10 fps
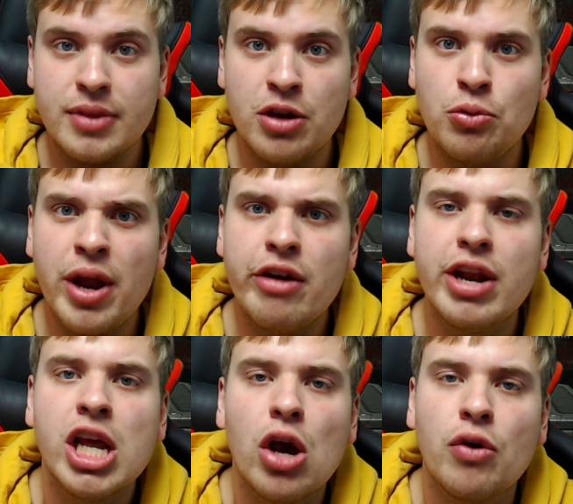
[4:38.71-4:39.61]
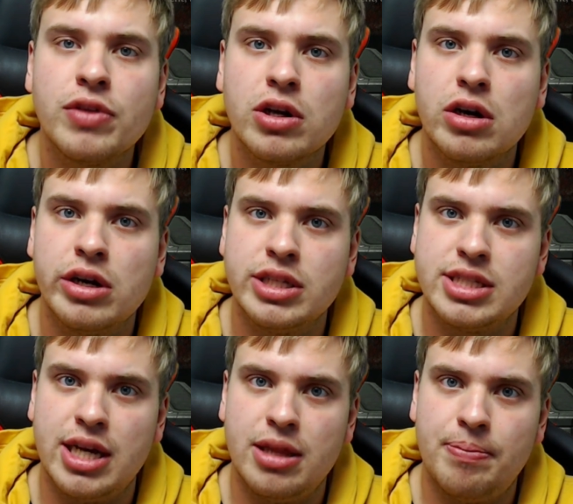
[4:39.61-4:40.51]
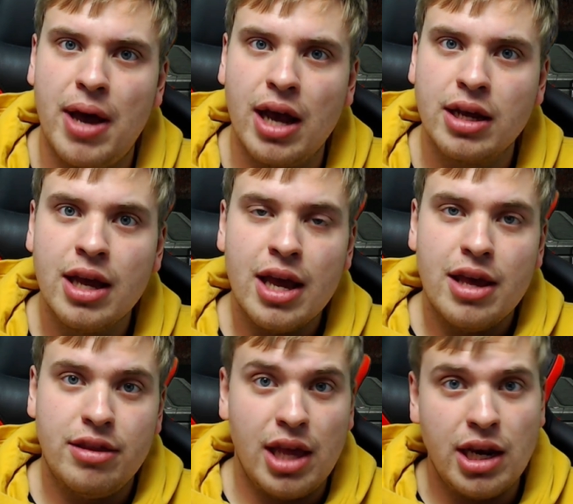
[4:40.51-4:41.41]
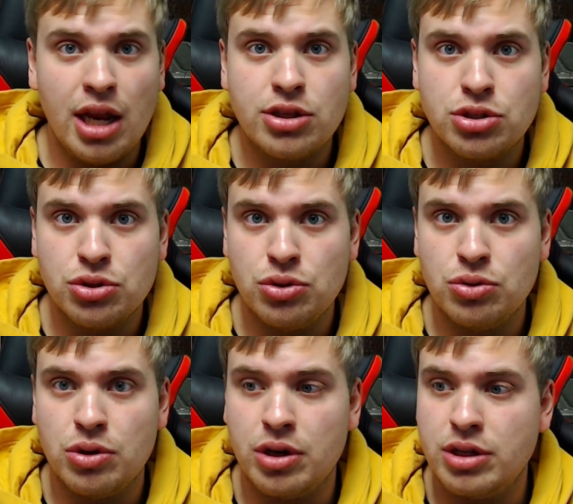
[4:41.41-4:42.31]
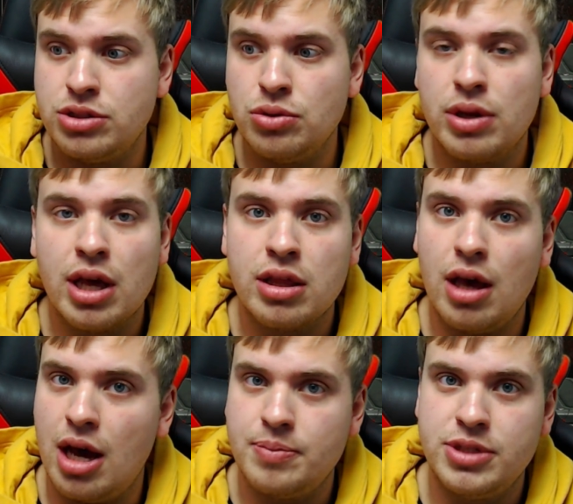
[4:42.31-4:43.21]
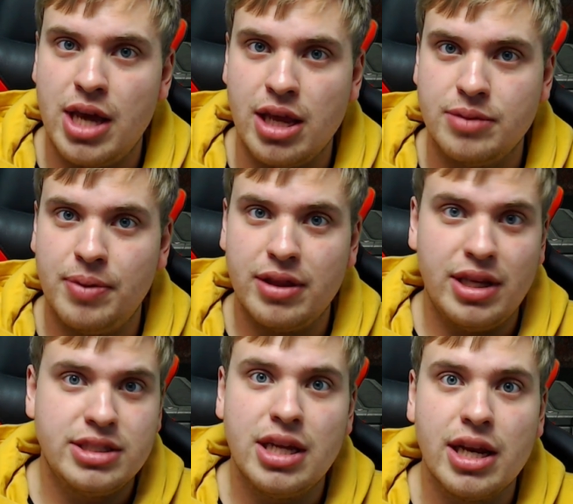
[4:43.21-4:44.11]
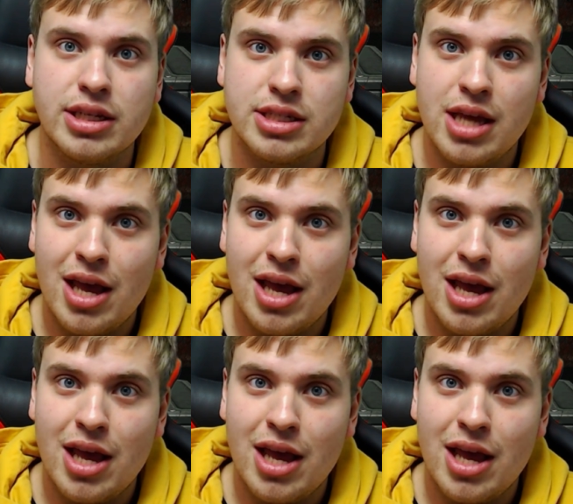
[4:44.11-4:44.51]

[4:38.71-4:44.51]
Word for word: rarity of the card inside the pack, they need to uh, do another update, but they didn't.